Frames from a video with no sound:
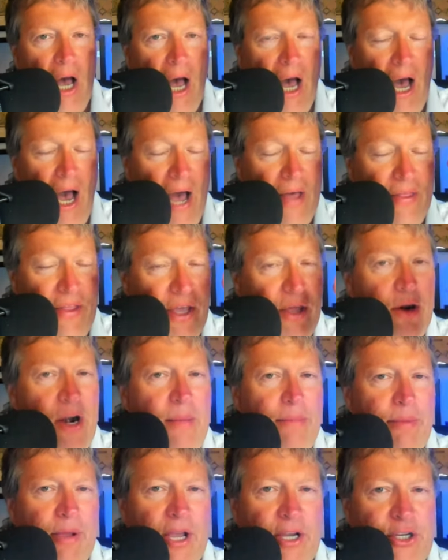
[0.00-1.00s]
uh, on the
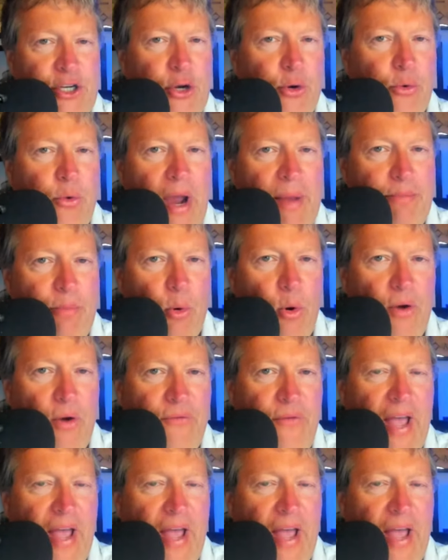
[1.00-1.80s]
internet because you great brewer